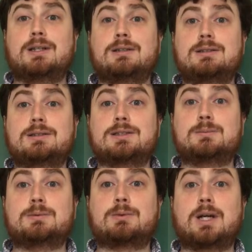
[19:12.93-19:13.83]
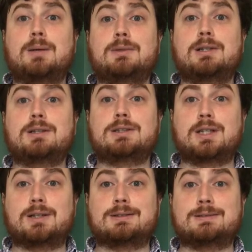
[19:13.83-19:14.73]
and to subscribe to the
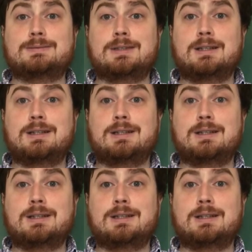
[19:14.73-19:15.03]
channel.